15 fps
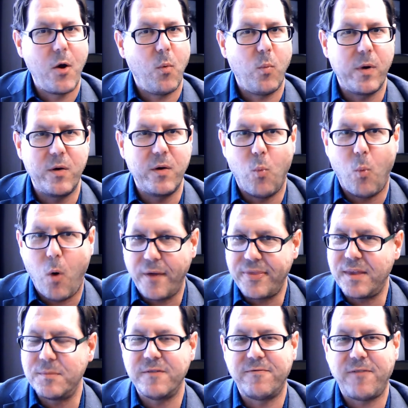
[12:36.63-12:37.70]
We want
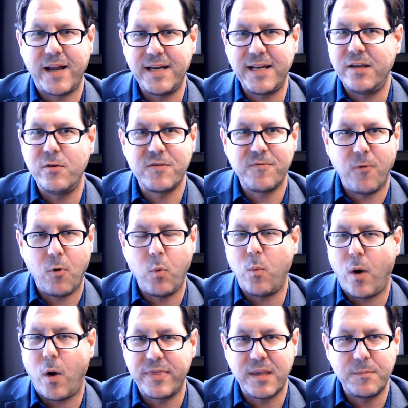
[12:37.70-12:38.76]
them to find it useful. We
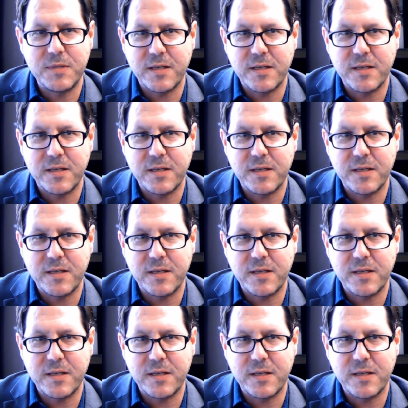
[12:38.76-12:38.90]
want them